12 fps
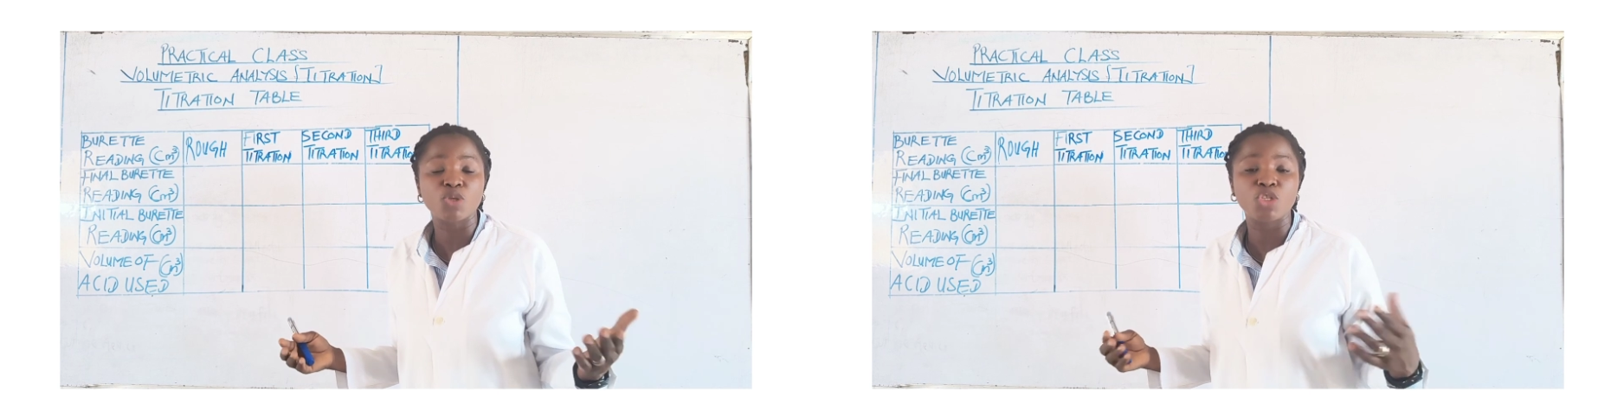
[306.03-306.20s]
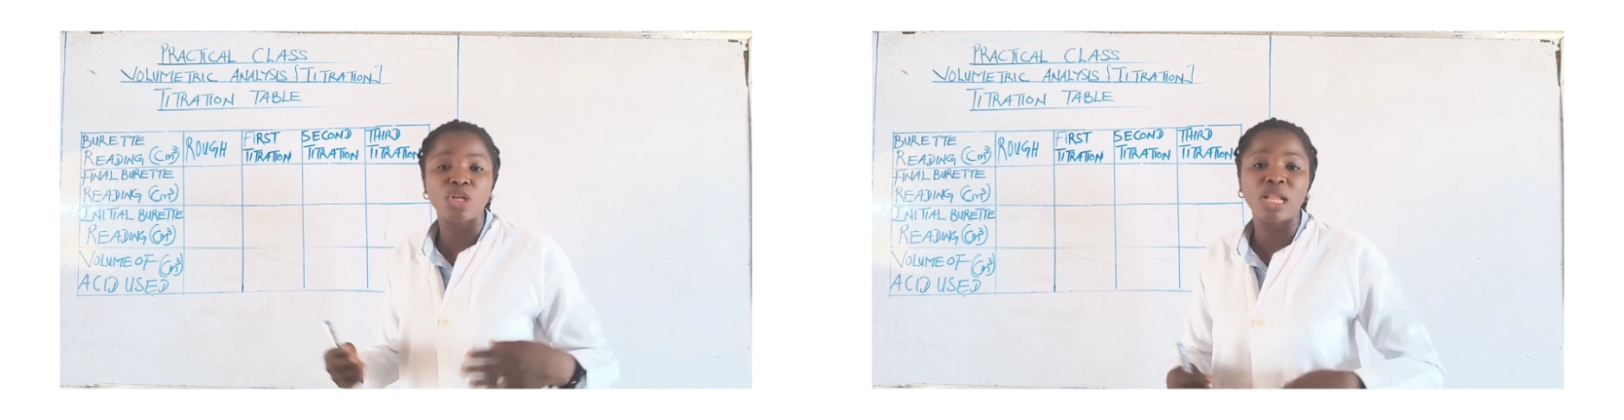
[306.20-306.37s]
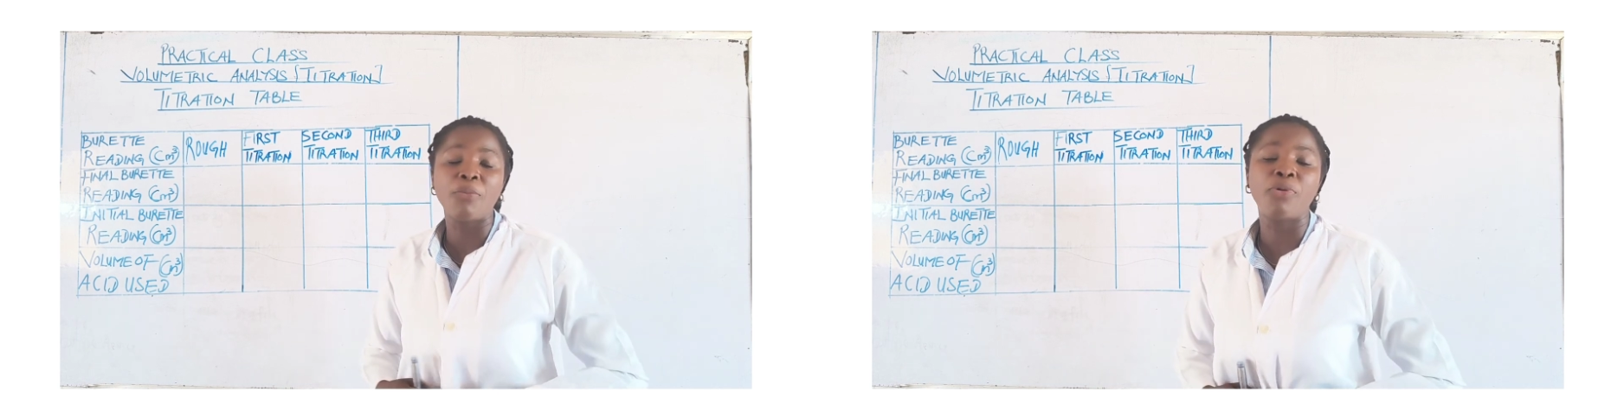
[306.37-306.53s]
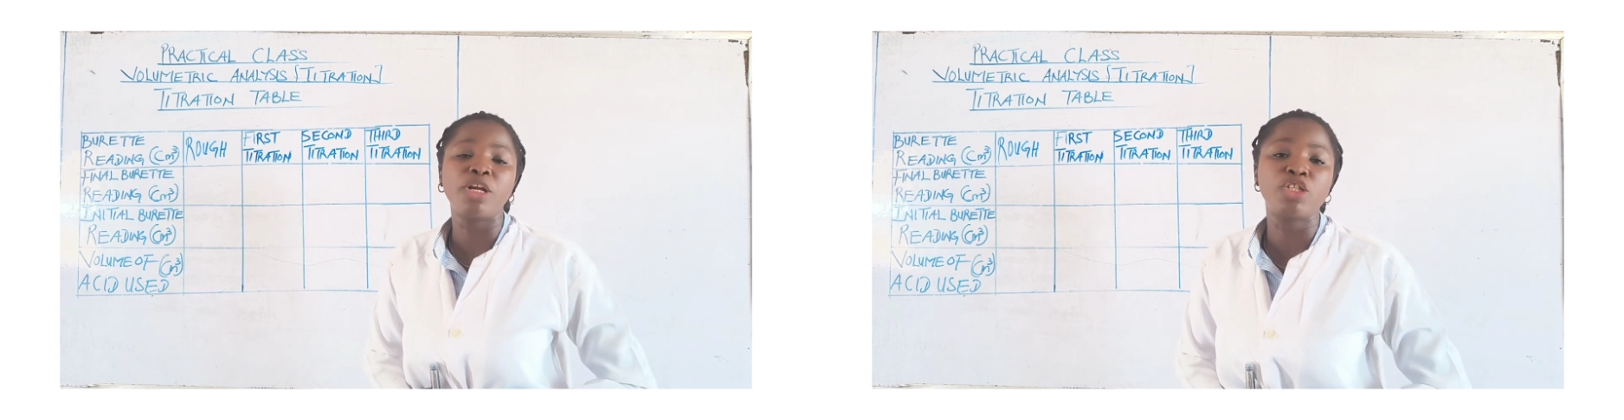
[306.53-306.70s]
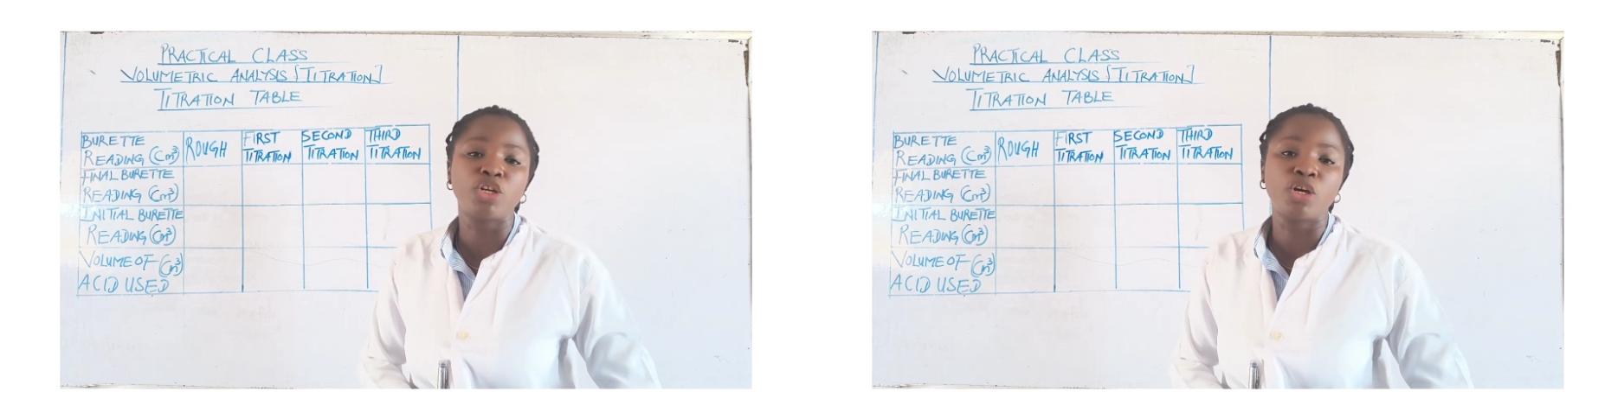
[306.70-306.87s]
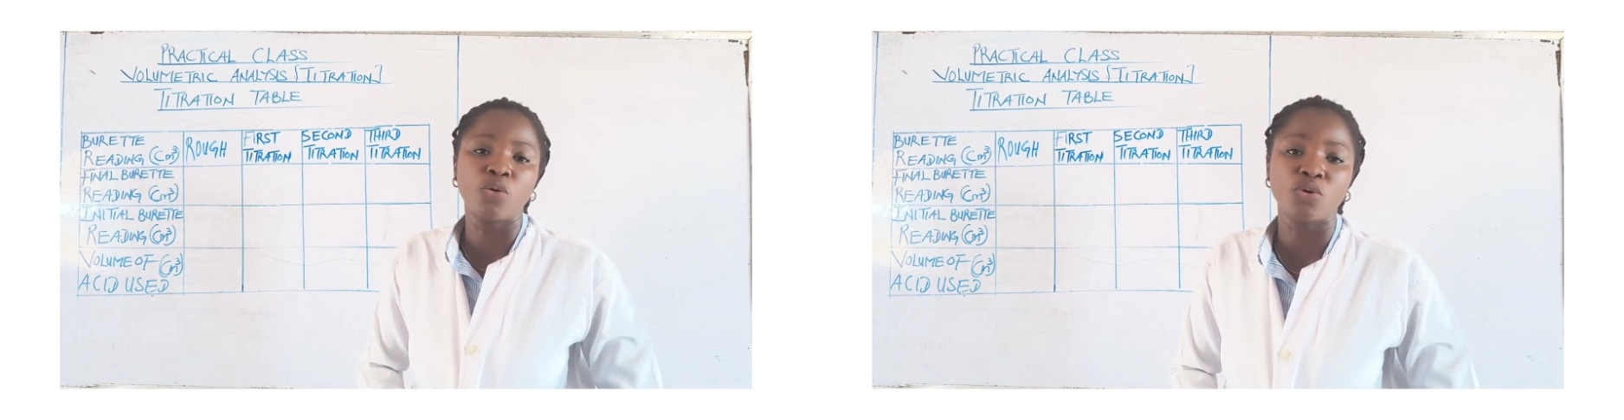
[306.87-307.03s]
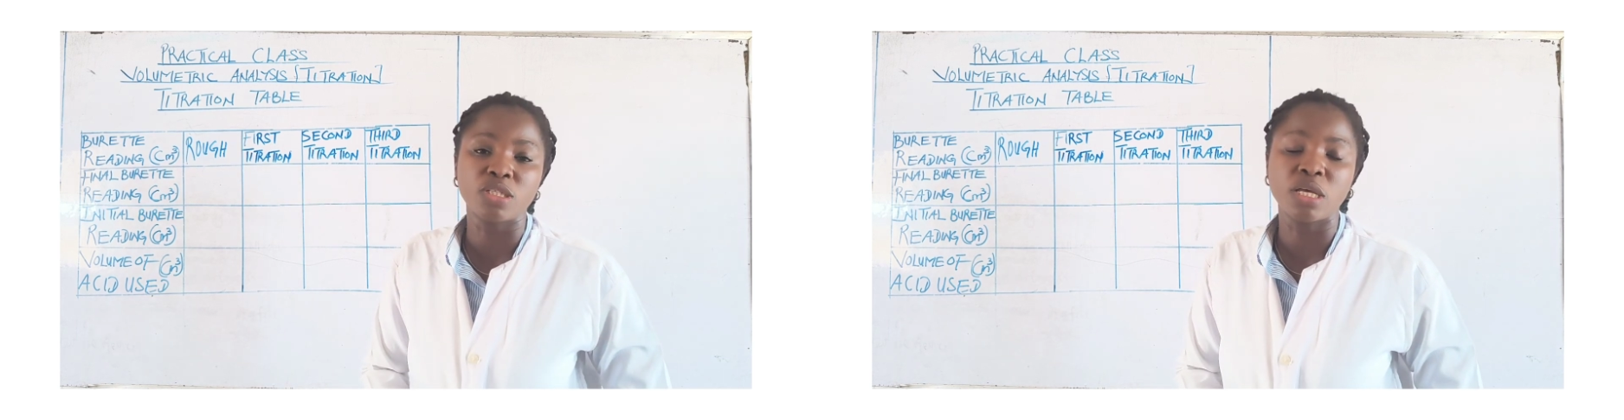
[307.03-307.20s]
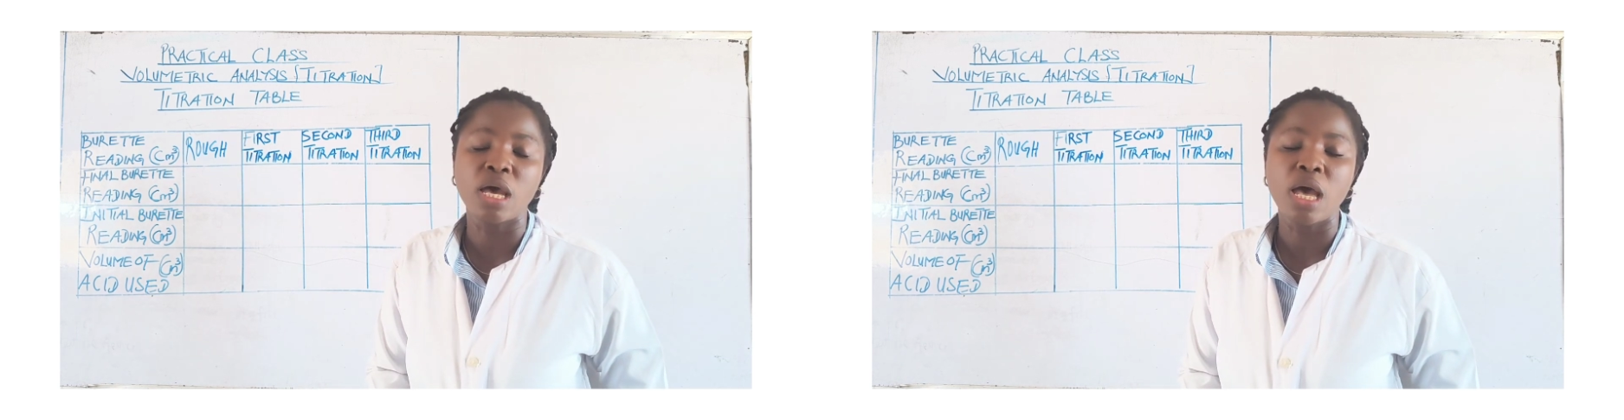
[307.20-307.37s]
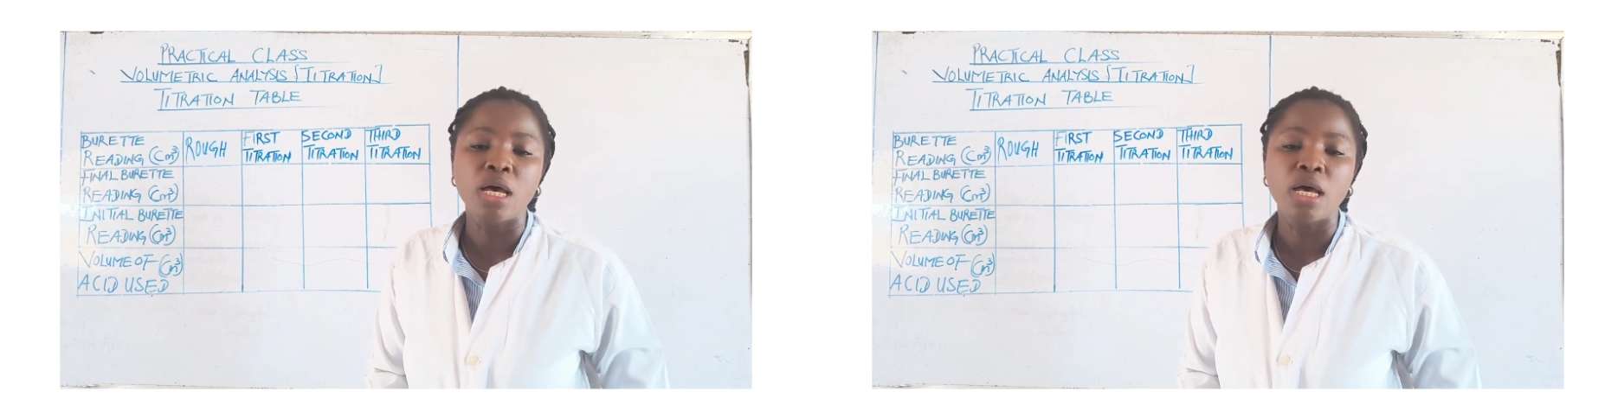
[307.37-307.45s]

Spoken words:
with your laboratory coat